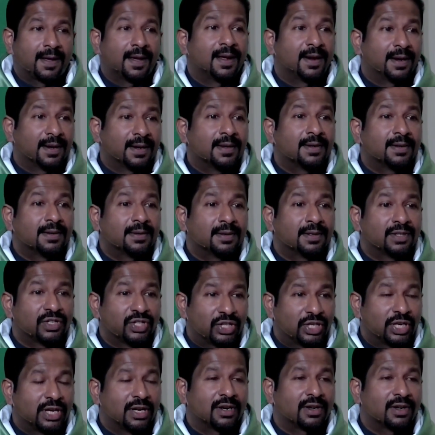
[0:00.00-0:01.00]
in
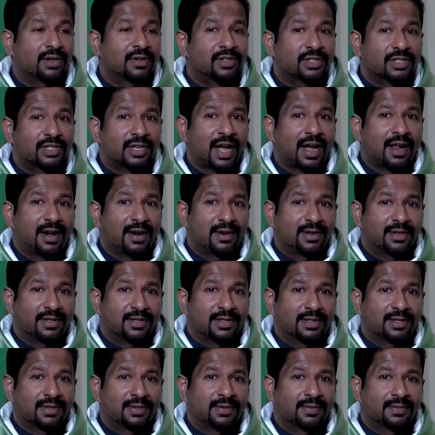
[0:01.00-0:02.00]
sheer
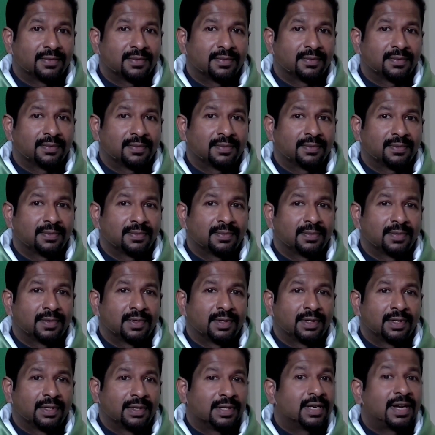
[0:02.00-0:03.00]
silence.
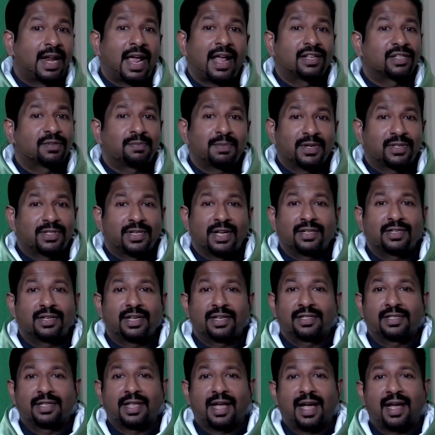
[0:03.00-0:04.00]
The day's message
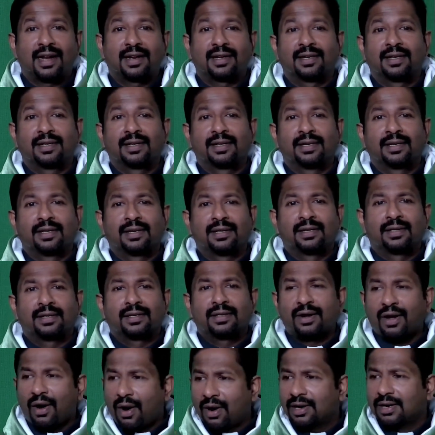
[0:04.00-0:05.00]
is that
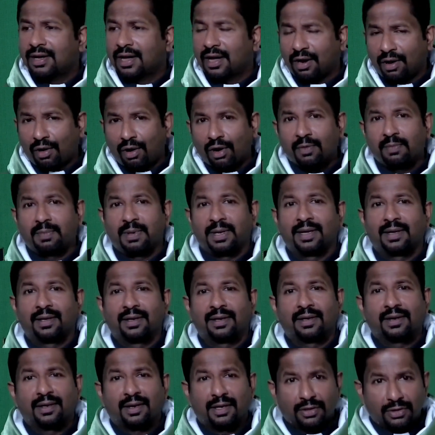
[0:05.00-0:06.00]
God cannot
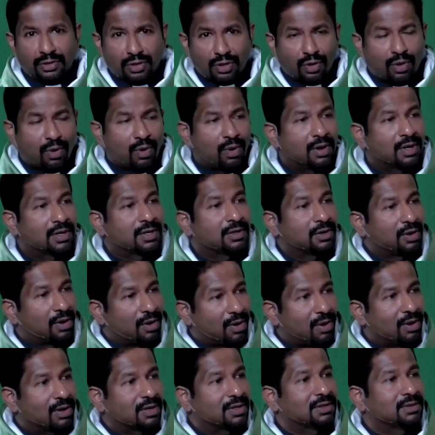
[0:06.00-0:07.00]
be controlled
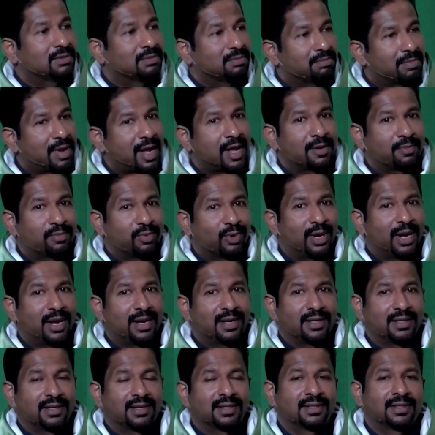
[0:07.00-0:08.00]
or
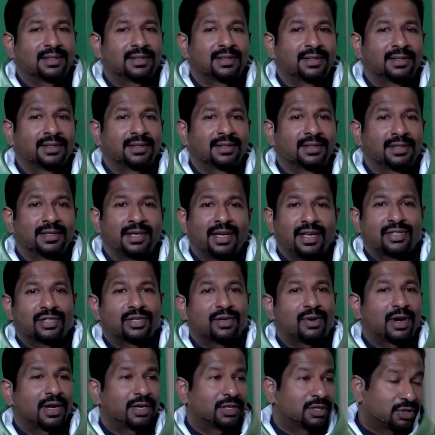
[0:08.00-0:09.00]
manipulated. He
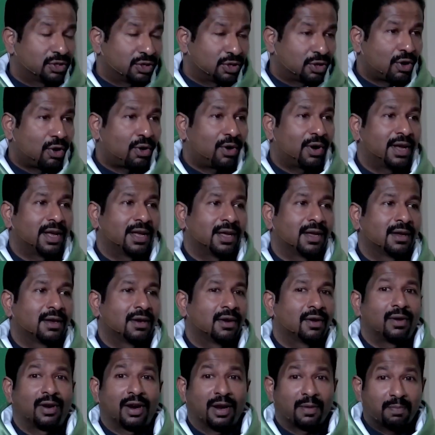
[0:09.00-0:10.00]
is not a toy
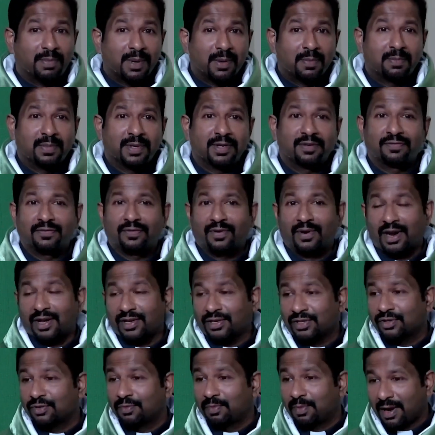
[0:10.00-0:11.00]
or a puppet for
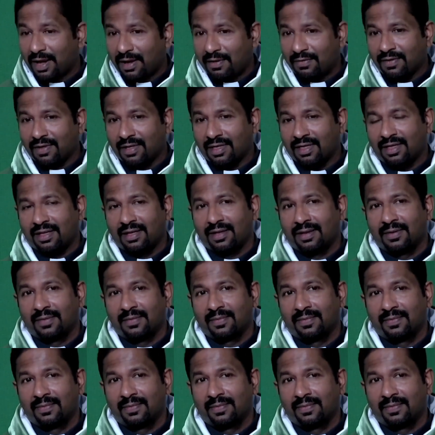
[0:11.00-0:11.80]
us to play with.